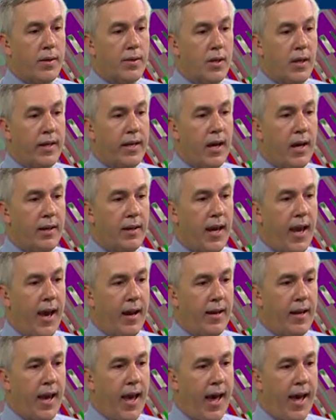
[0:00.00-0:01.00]
Leon
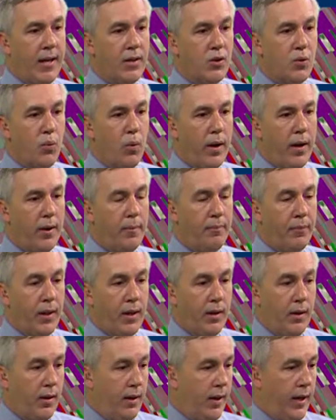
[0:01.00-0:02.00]
County as well.
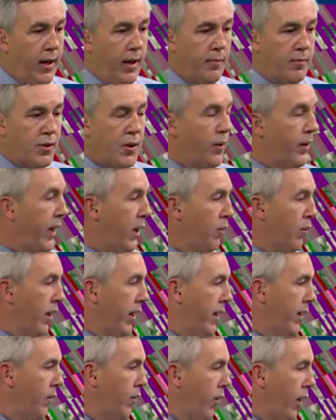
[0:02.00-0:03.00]
So again, we're
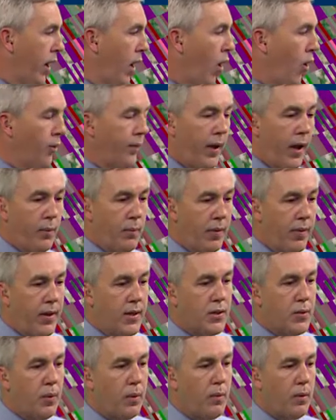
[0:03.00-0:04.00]
gonna hold on with
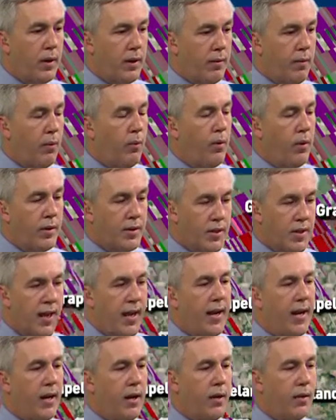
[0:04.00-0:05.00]
this. We want to
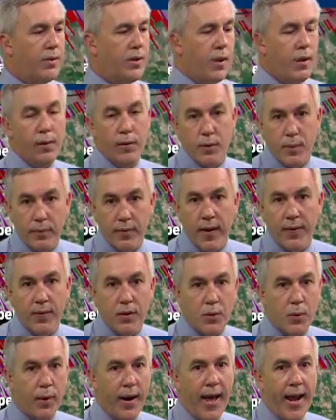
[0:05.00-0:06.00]
stay here as long as we've got the
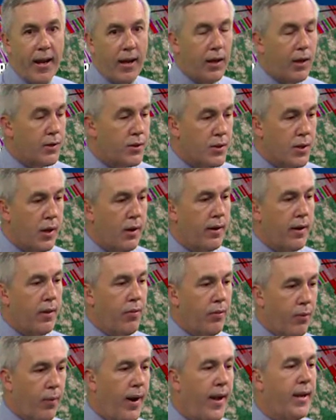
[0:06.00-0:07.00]
tornadic concern and
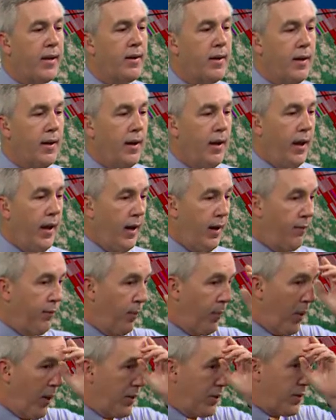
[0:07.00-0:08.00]
threat for
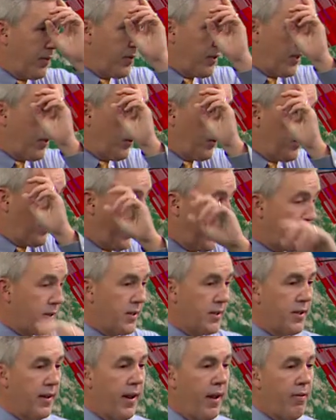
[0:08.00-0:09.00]
parts of central
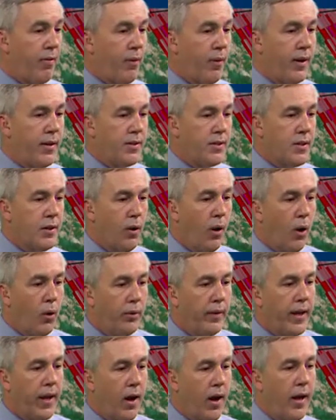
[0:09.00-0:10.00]
Texas, and that threat's still
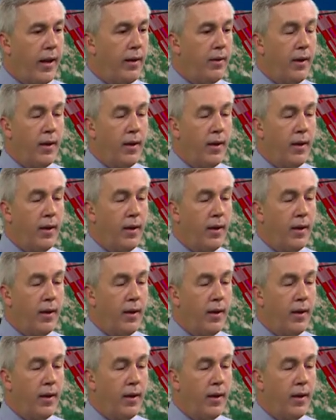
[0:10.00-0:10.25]
holding on